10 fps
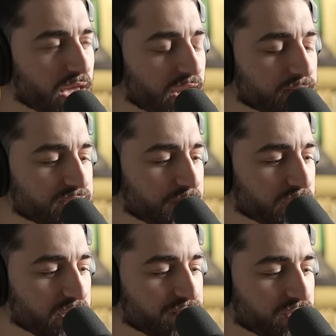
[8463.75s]
And I'm
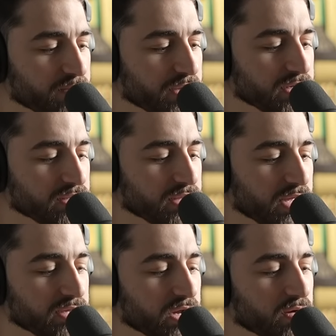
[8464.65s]
typically of the opinion
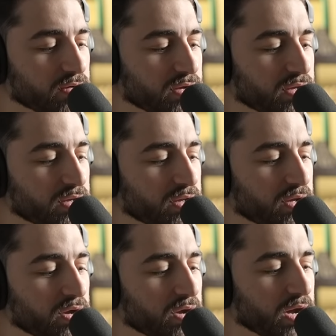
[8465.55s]
that you know,
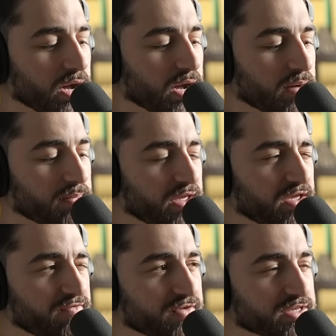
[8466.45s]
um,
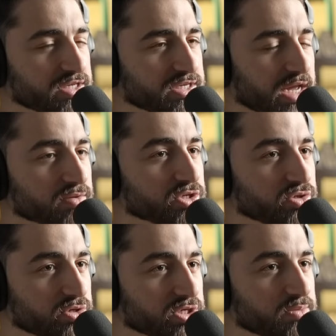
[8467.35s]
if it sounds
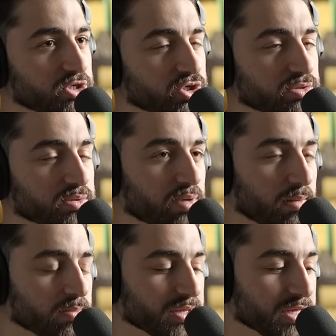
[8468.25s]
too good to be true, it
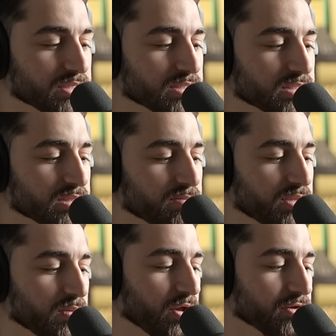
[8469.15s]
probably is.
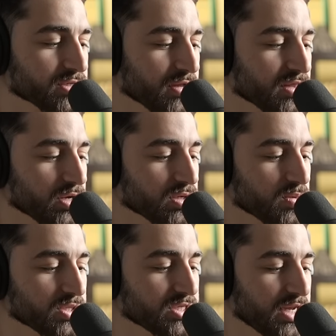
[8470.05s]
But then we also have to look at
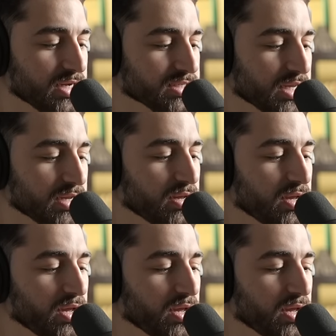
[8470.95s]
what the data say.